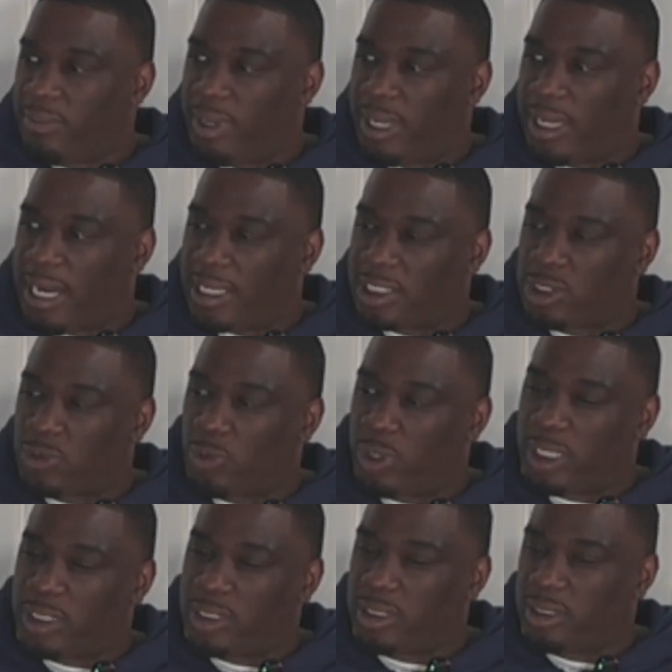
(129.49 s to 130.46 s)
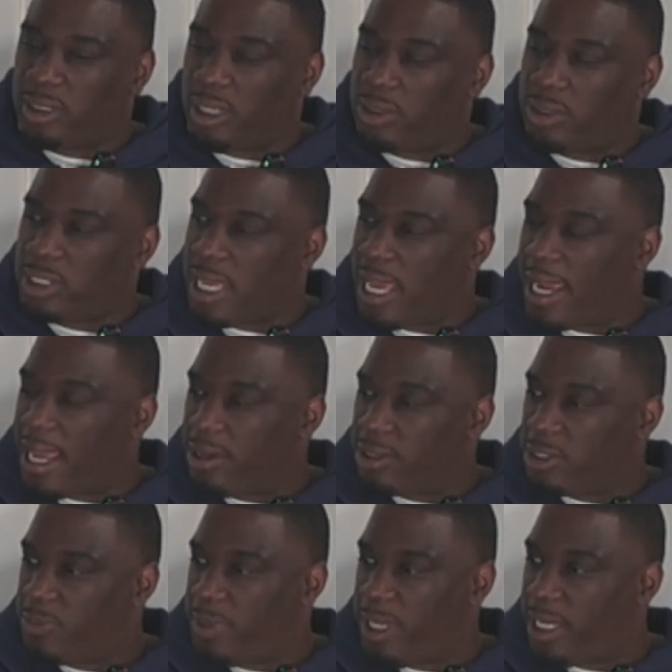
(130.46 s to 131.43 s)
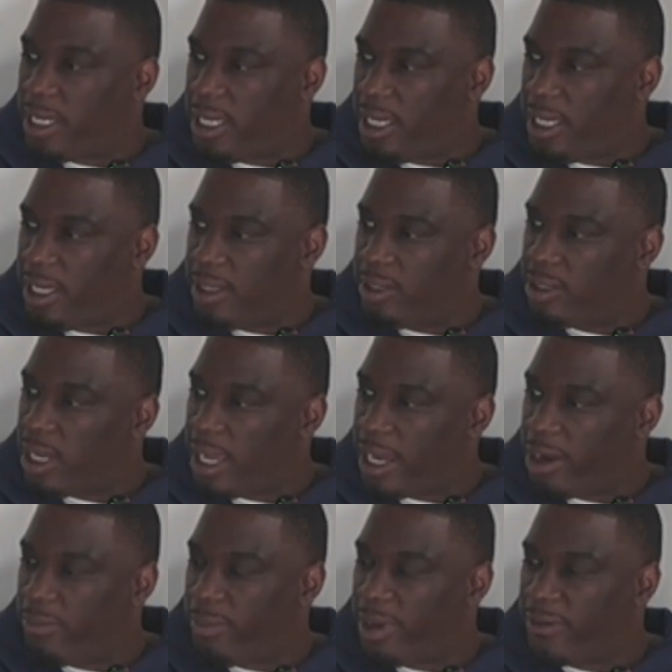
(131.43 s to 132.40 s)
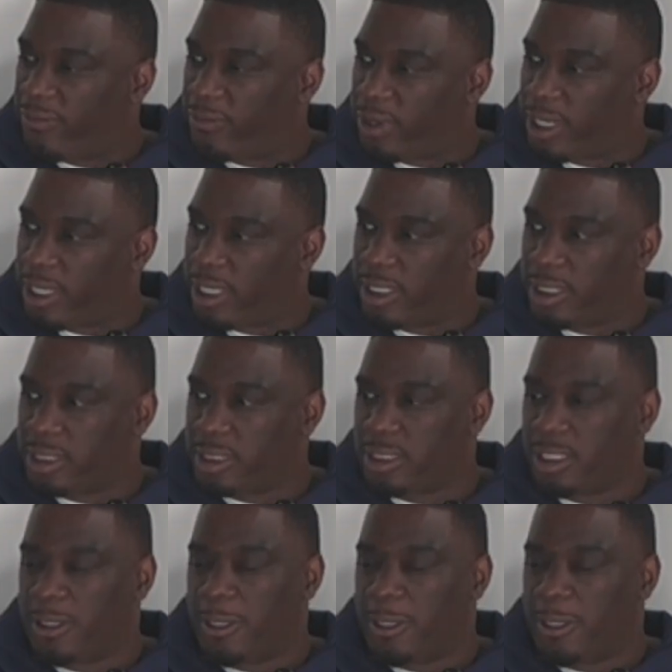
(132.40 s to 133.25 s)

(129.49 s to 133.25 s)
But I just wanted to, just hang out, just be a kid, hang out with my friends.